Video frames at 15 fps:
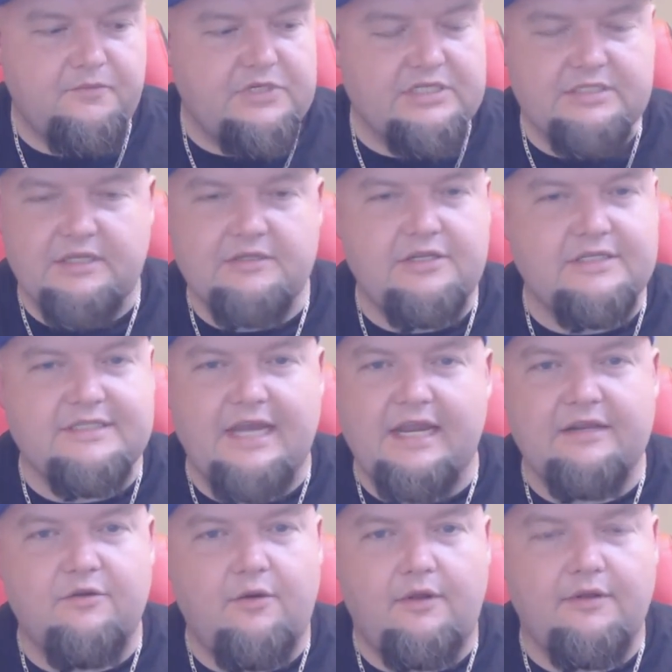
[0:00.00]
just at
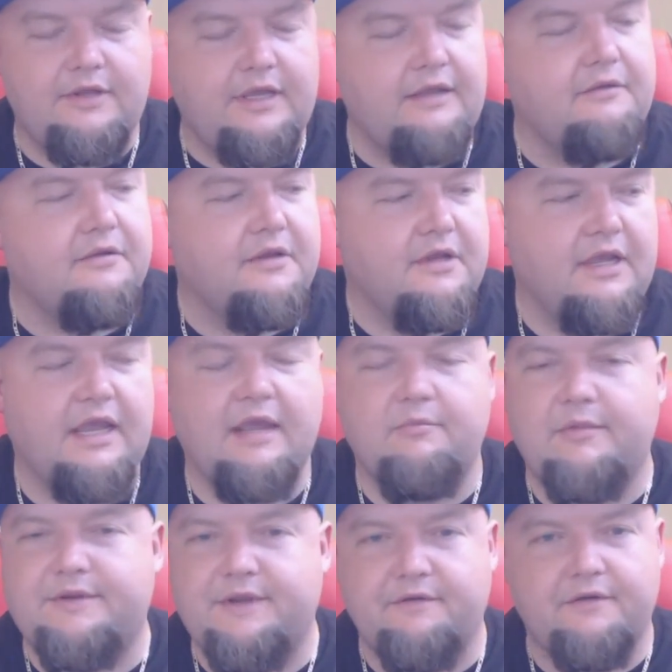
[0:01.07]
design quality and
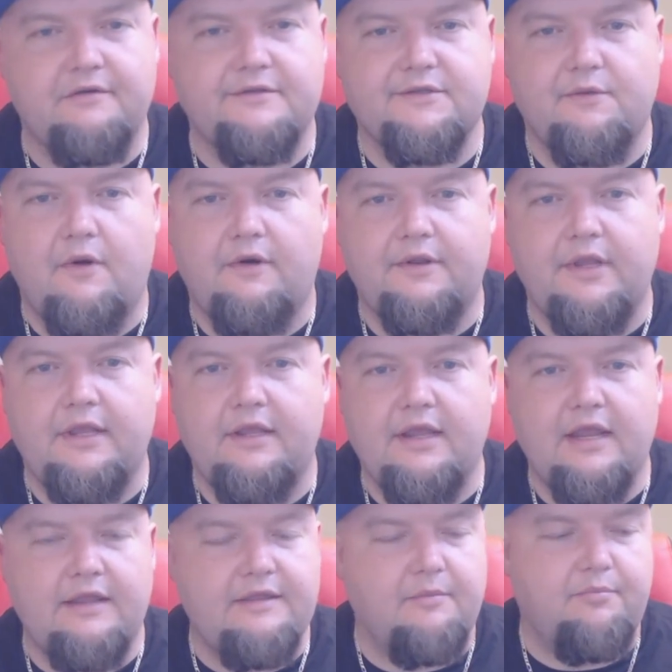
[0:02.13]
materials quality,
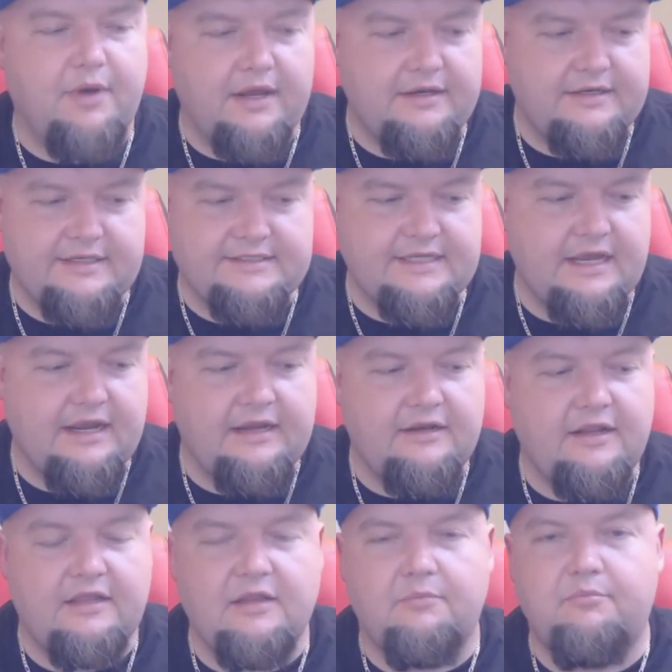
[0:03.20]
and the button
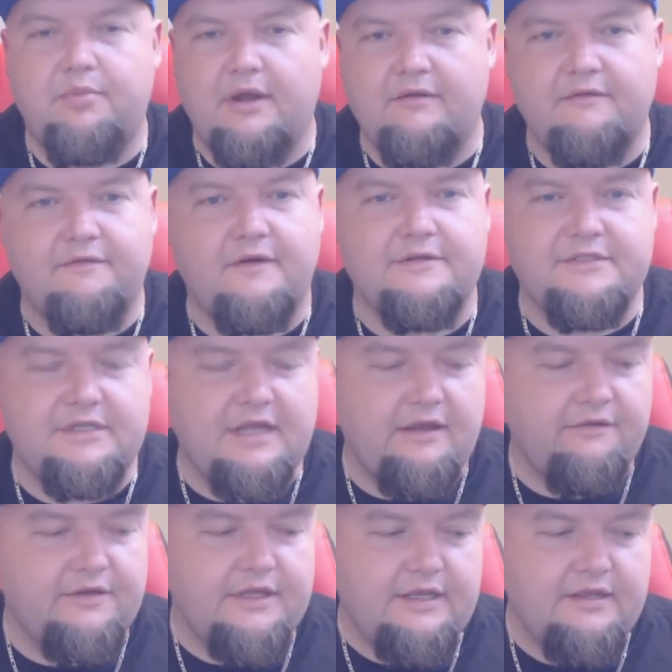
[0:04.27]
design and the button
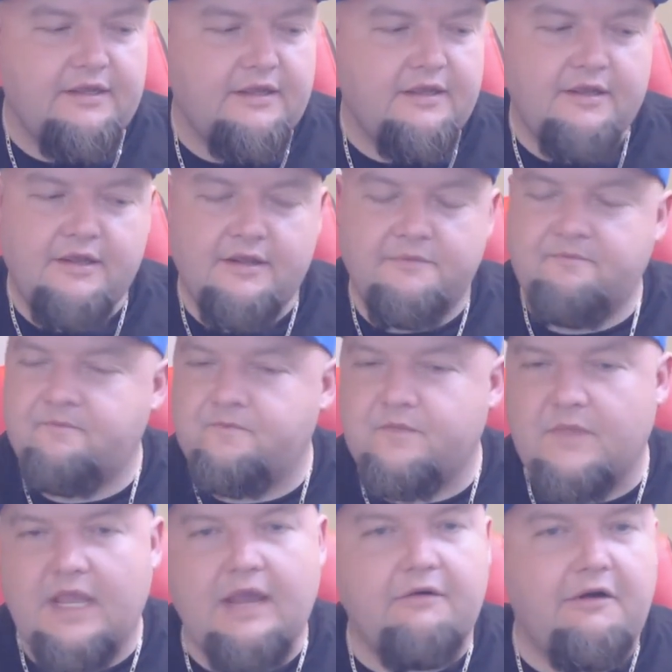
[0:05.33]
functionality.
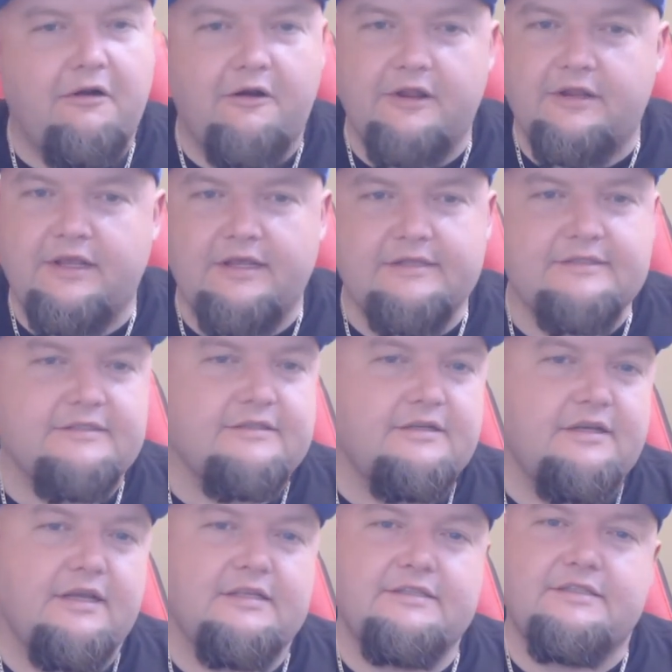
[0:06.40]
How hard it hits,
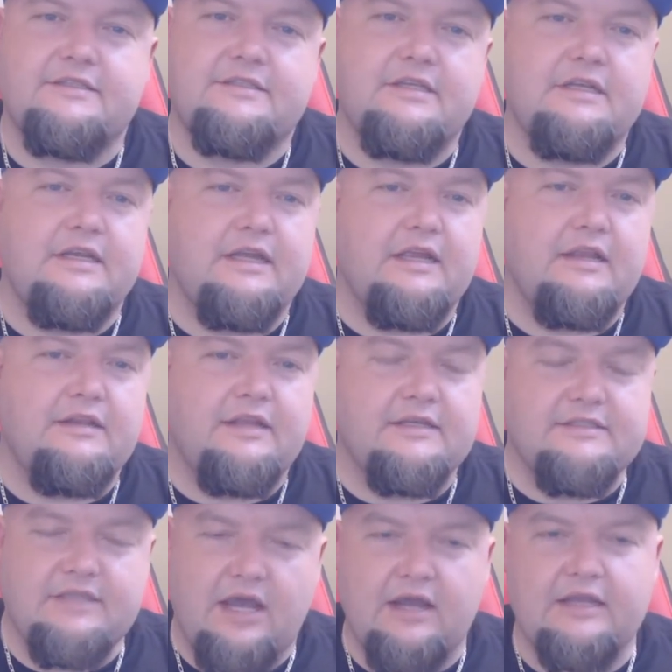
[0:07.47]
it
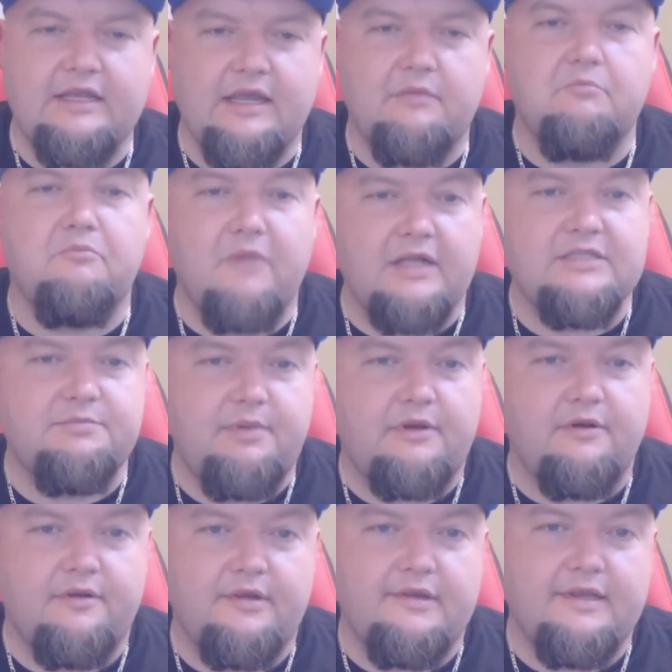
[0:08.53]
does not get much
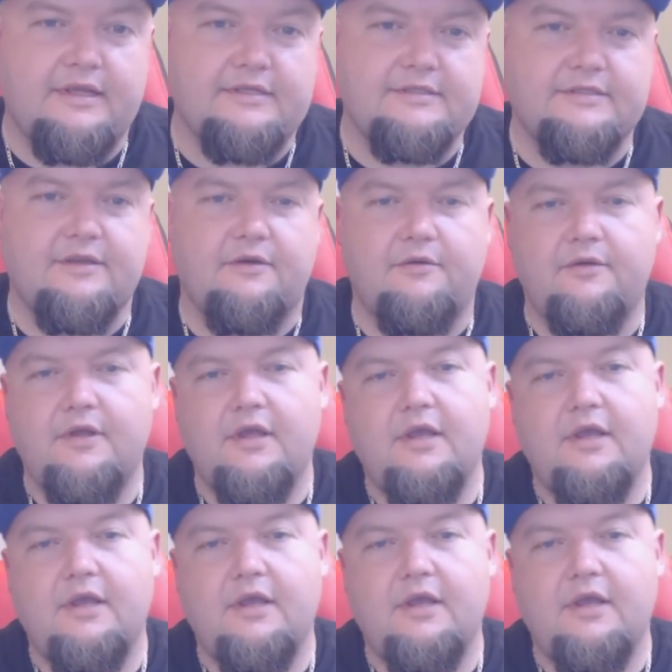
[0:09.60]
better than this. So